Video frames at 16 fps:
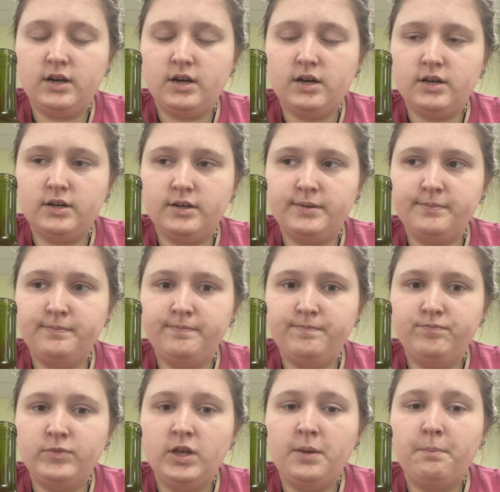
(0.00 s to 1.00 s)

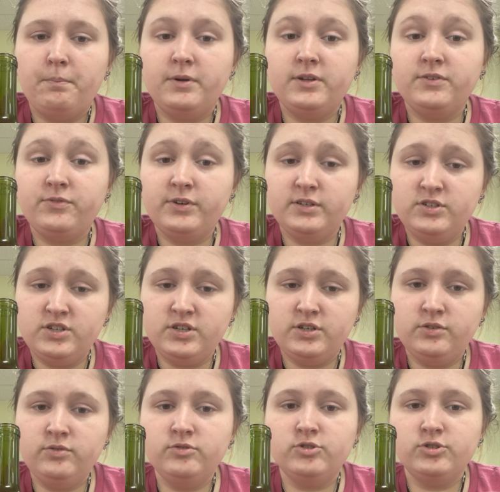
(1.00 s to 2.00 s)
But if we
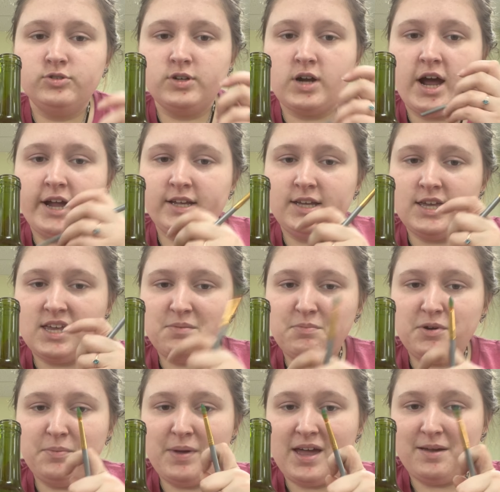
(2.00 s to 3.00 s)
do, try to keep
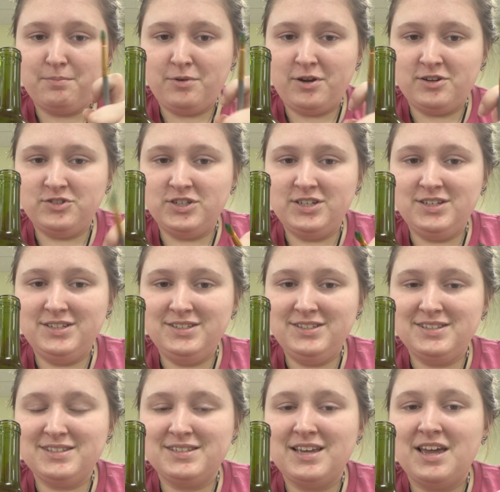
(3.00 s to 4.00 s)
your
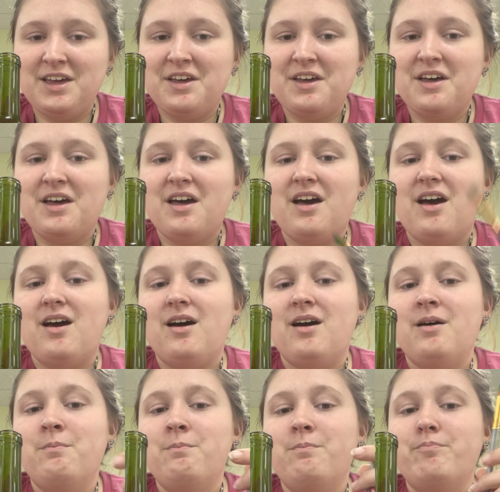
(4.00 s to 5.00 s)
paintbrushes
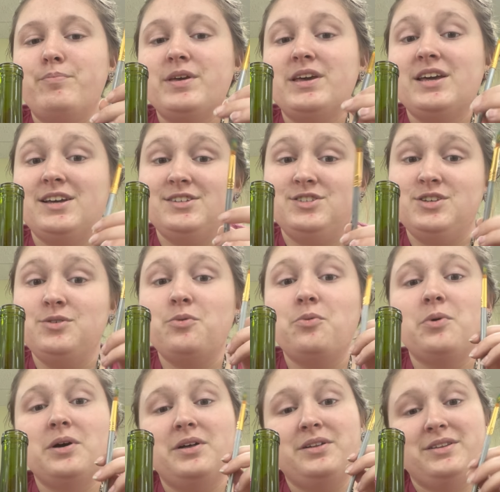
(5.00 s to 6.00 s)
because you
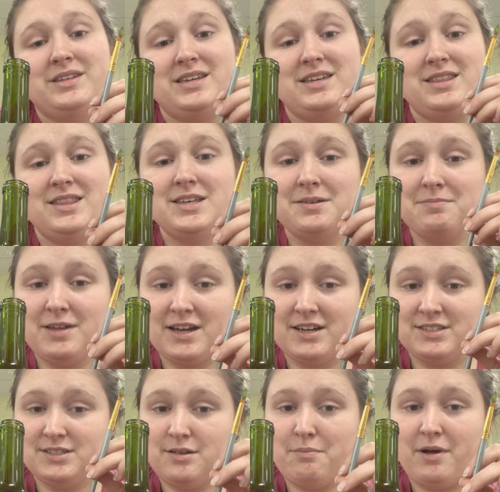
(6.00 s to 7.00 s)
will need them
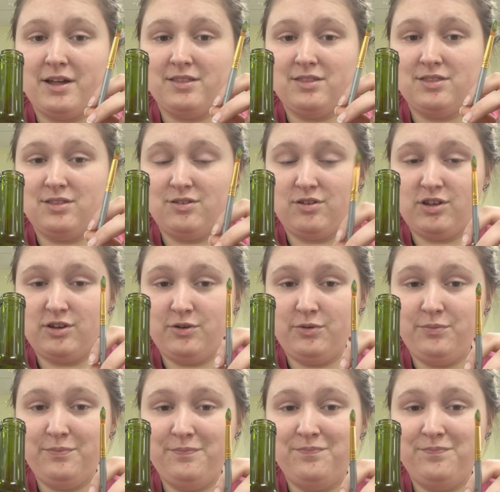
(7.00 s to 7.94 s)
next month too.